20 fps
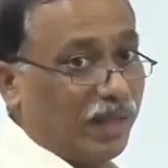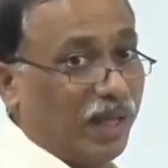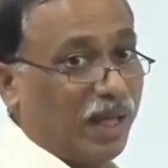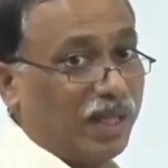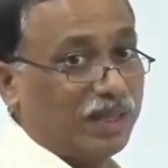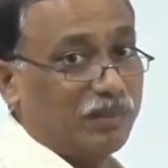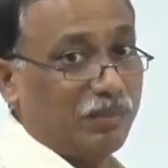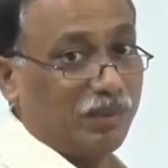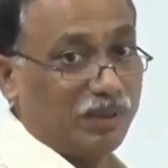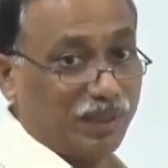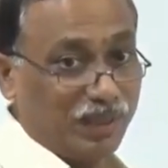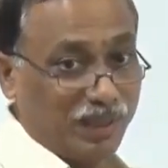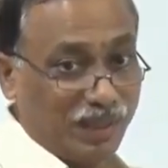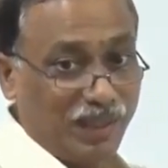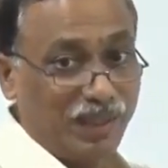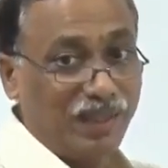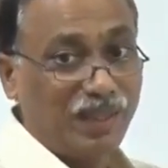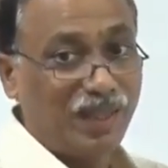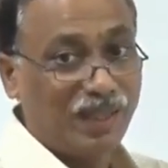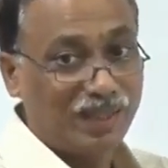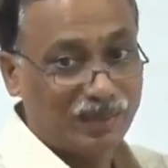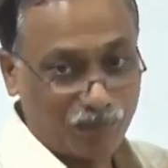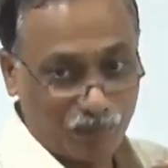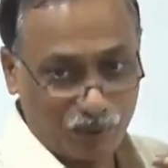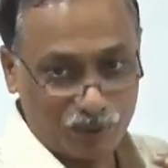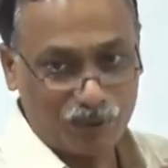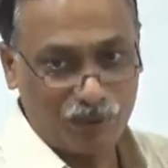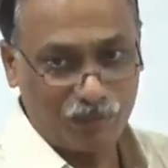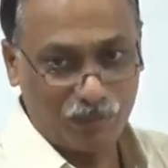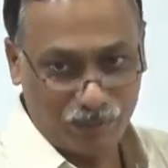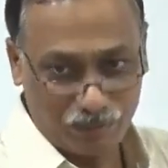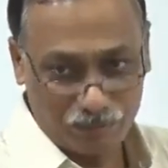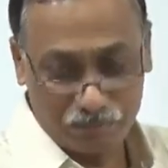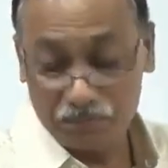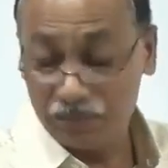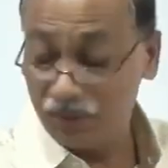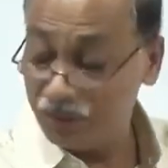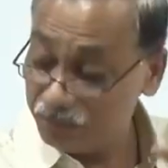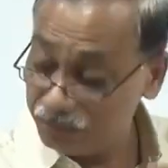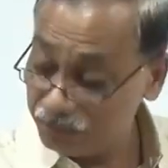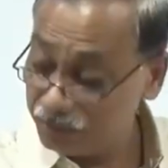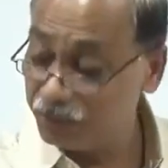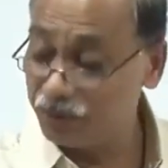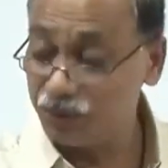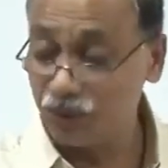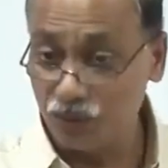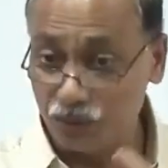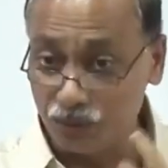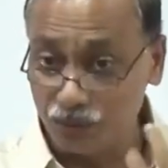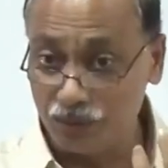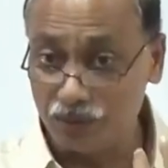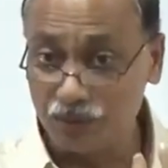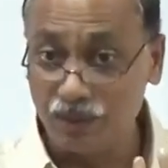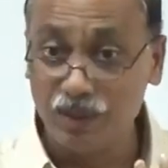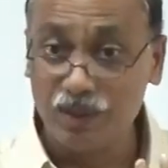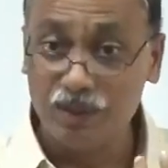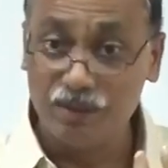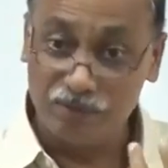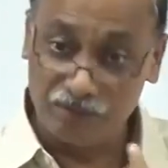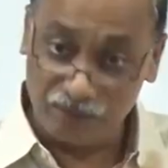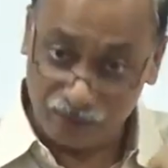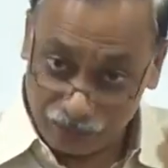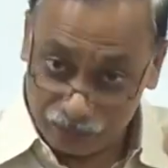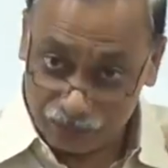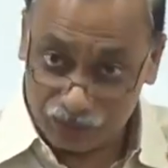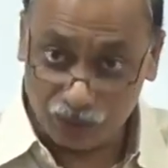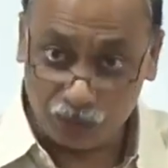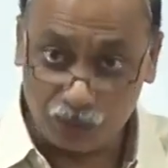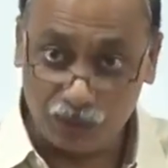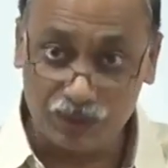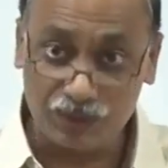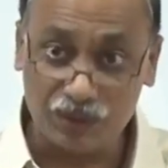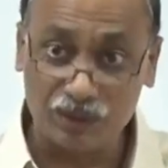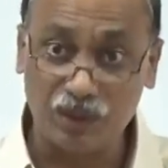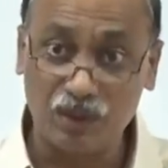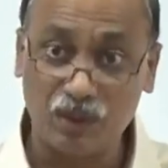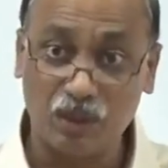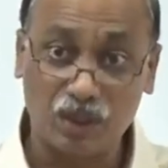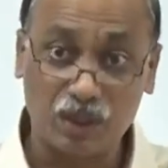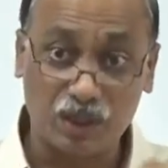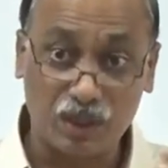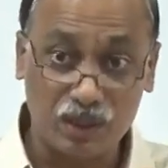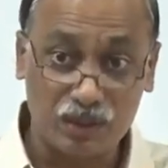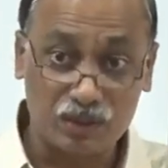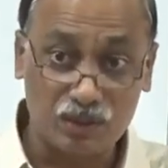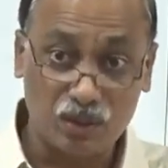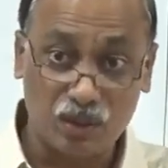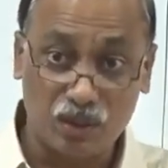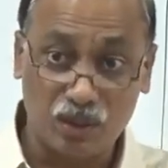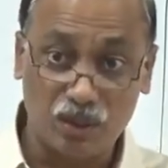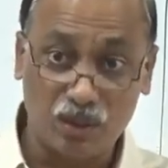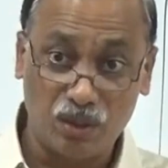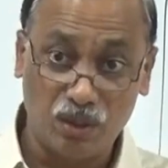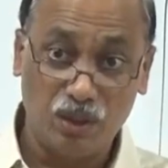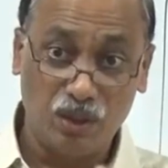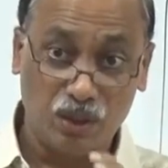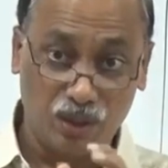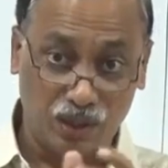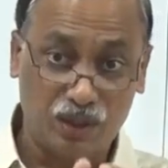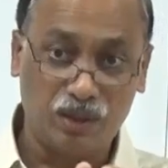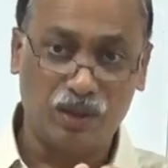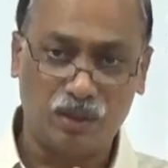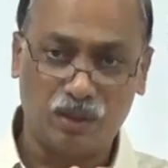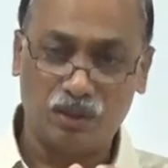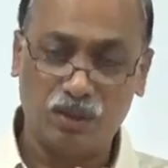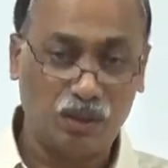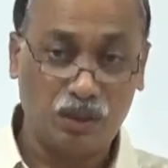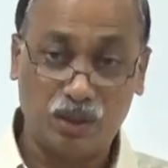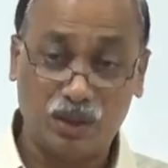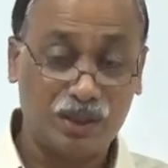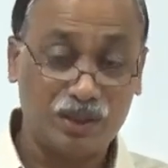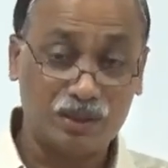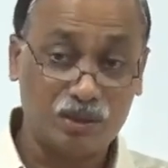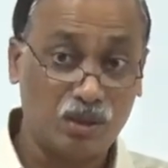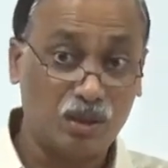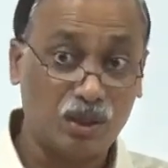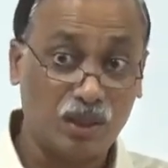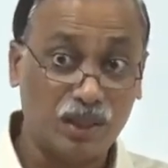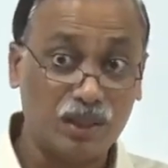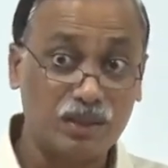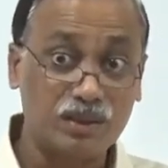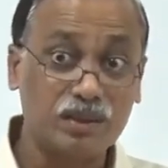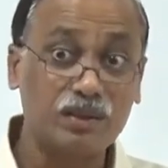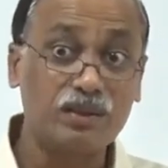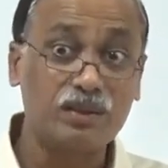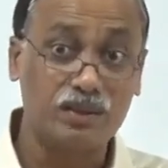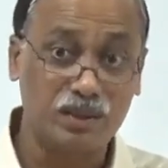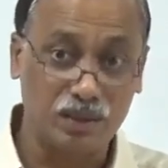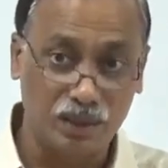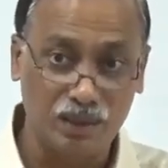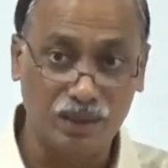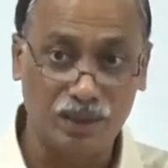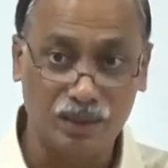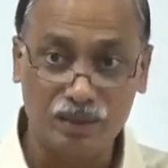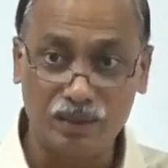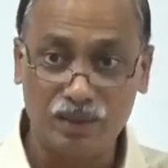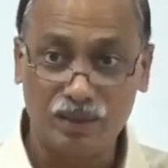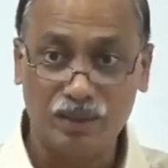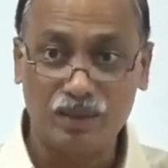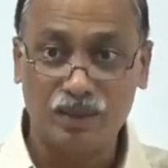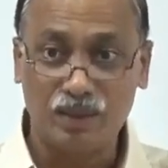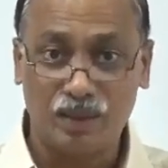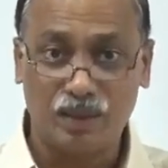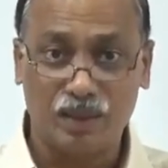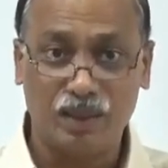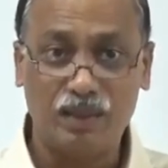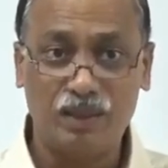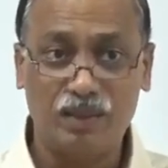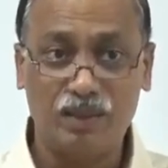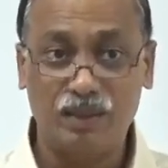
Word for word: as much in detail as possible if institute frames a question or case law uh, not case law case study right